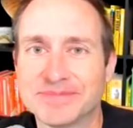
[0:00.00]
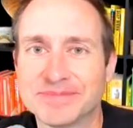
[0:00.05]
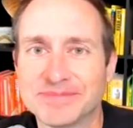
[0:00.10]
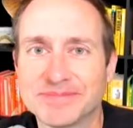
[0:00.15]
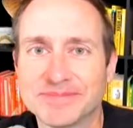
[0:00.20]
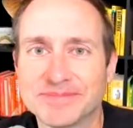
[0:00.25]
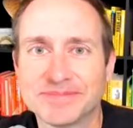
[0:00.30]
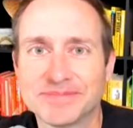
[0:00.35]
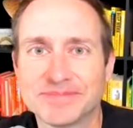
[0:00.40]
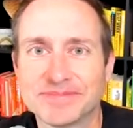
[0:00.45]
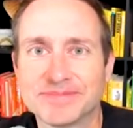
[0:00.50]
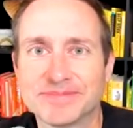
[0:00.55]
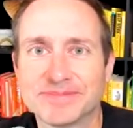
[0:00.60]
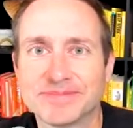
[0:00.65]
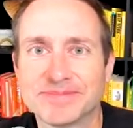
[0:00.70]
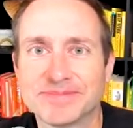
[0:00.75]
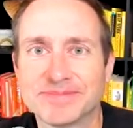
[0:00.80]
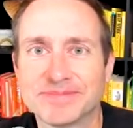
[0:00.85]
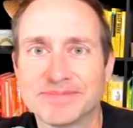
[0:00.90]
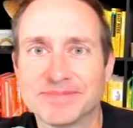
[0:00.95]

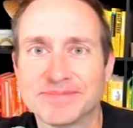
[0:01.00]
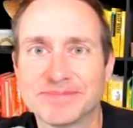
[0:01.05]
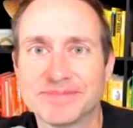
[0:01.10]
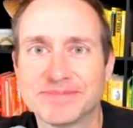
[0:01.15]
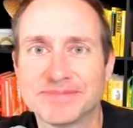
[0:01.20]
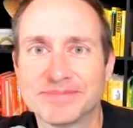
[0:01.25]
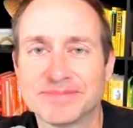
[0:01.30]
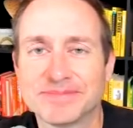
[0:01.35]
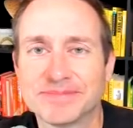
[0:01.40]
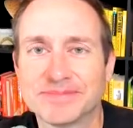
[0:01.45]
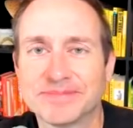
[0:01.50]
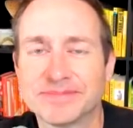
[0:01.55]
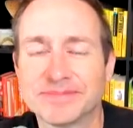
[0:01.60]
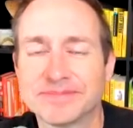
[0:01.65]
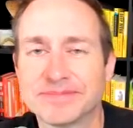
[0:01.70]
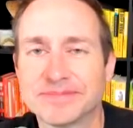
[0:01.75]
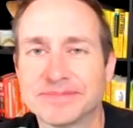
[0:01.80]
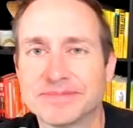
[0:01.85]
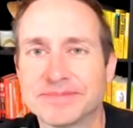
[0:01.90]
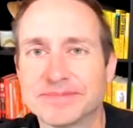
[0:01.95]

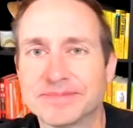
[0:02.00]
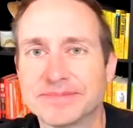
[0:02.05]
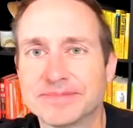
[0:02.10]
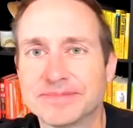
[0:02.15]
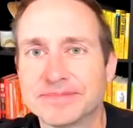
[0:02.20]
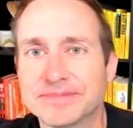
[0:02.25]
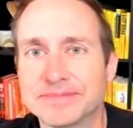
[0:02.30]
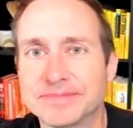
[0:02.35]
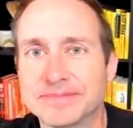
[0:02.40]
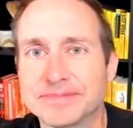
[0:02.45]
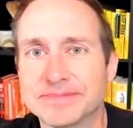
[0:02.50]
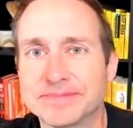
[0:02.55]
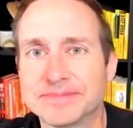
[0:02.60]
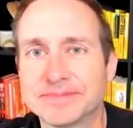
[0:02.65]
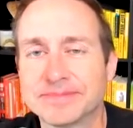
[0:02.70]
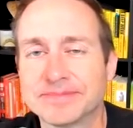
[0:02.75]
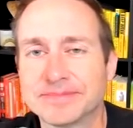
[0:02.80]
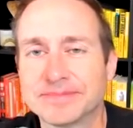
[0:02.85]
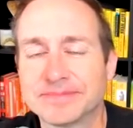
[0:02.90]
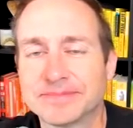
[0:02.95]

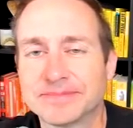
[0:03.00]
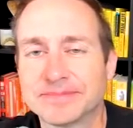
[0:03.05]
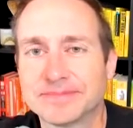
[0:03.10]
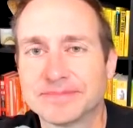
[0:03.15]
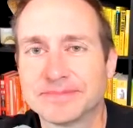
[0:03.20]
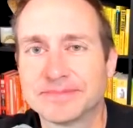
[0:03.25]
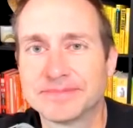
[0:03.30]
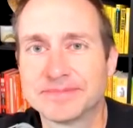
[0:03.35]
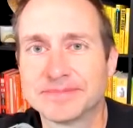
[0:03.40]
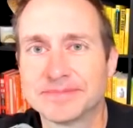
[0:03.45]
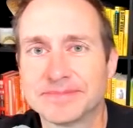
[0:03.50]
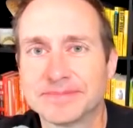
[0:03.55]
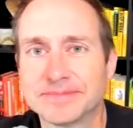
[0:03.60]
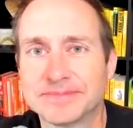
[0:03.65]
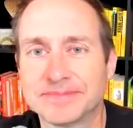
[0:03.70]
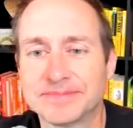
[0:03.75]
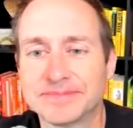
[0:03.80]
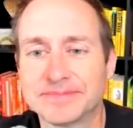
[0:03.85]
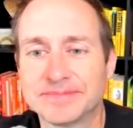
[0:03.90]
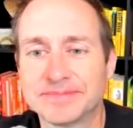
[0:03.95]

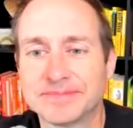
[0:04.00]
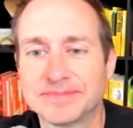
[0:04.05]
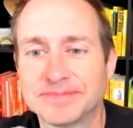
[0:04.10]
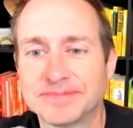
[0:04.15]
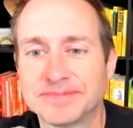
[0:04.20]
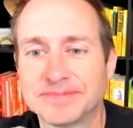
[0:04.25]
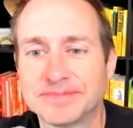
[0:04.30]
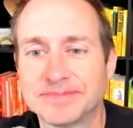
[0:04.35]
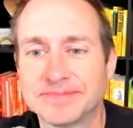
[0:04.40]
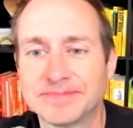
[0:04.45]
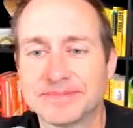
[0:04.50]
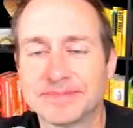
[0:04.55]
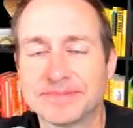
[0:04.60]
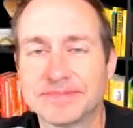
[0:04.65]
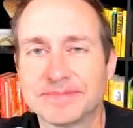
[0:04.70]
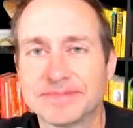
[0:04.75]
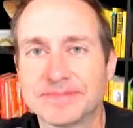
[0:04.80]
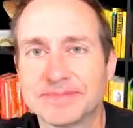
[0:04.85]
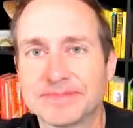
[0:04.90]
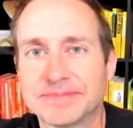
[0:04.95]

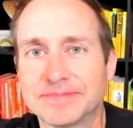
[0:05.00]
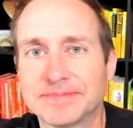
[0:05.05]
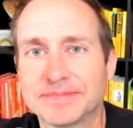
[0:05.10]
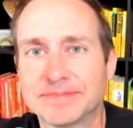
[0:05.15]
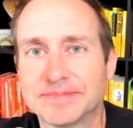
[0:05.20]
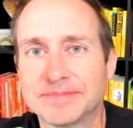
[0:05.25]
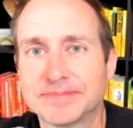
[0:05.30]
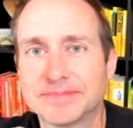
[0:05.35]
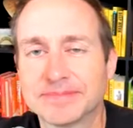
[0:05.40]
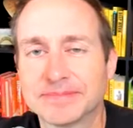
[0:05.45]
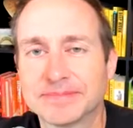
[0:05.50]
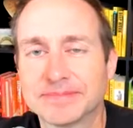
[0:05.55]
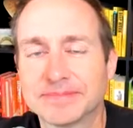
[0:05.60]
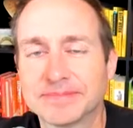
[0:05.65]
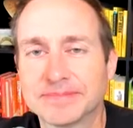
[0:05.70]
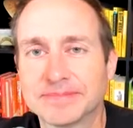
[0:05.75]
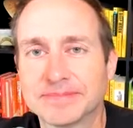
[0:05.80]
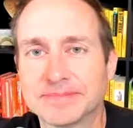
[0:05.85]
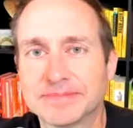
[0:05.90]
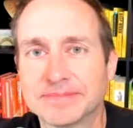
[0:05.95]

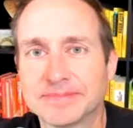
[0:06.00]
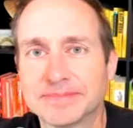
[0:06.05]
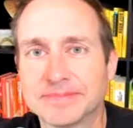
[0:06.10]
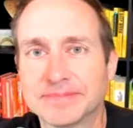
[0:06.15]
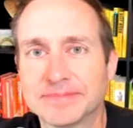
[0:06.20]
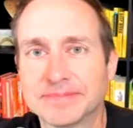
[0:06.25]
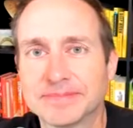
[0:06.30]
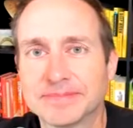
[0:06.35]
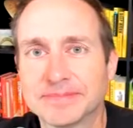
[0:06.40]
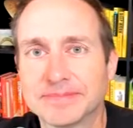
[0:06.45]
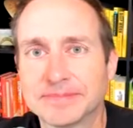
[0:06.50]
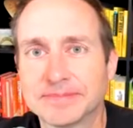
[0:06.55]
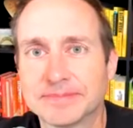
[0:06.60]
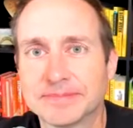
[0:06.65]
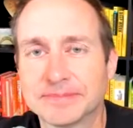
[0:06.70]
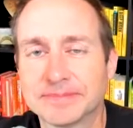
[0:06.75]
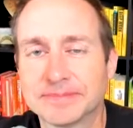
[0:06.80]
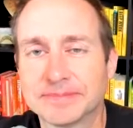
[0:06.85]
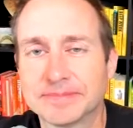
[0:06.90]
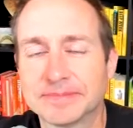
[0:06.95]

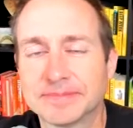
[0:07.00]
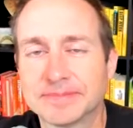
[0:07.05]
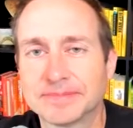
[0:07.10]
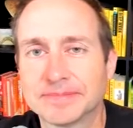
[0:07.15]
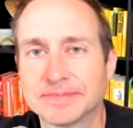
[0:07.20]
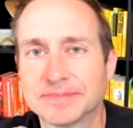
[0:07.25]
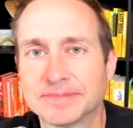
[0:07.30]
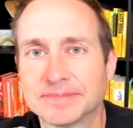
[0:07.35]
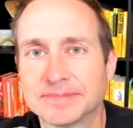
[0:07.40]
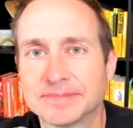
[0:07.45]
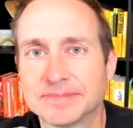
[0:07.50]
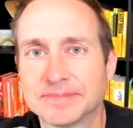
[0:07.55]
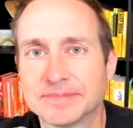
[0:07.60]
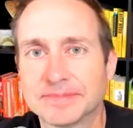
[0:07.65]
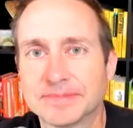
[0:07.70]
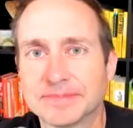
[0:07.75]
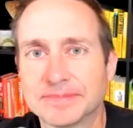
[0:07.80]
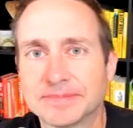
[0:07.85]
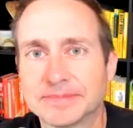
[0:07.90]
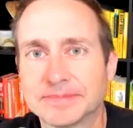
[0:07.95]
(silent)